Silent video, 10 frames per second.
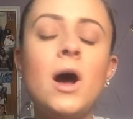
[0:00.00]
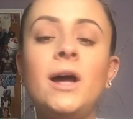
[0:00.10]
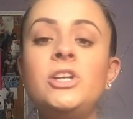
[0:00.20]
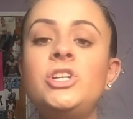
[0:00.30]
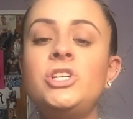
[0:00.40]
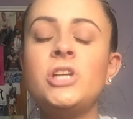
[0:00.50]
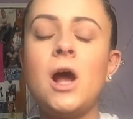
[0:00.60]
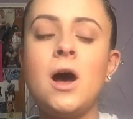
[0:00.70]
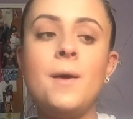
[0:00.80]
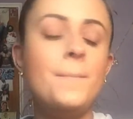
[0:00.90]
wash,
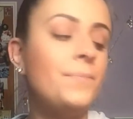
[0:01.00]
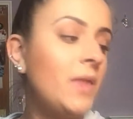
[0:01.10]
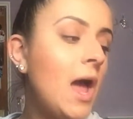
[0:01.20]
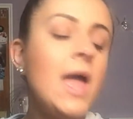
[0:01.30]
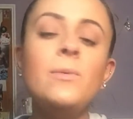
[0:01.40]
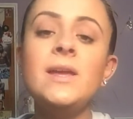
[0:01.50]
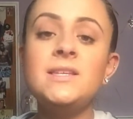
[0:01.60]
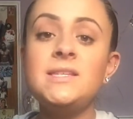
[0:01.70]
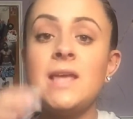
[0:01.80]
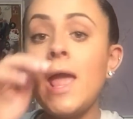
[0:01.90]

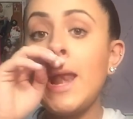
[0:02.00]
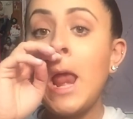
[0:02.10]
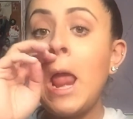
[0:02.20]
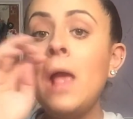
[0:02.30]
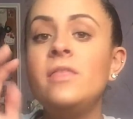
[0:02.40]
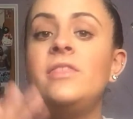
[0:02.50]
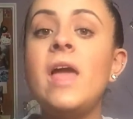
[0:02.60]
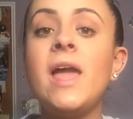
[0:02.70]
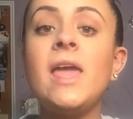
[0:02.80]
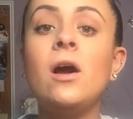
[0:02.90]
high-waisted.
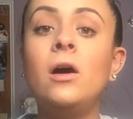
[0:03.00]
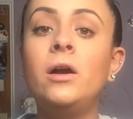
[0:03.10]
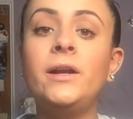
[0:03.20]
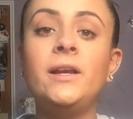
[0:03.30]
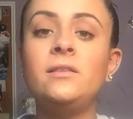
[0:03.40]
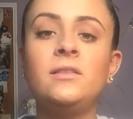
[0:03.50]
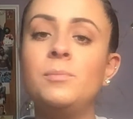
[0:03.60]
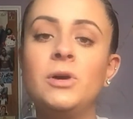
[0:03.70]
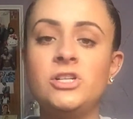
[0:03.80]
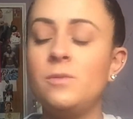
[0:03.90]
They aren't the
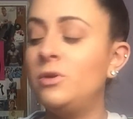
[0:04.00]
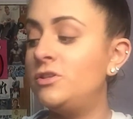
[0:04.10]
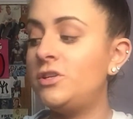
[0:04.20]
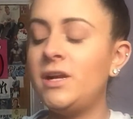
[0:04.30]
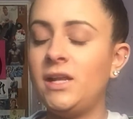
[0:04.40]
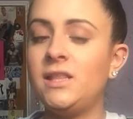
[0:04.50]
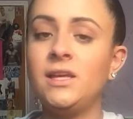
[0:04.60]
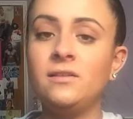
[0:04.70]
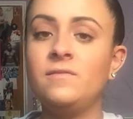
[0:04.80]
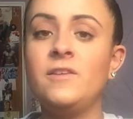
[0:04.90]
push-up ones or
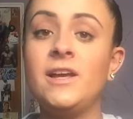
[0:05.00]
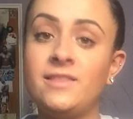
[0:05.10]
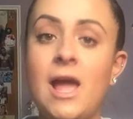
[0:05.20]
anything like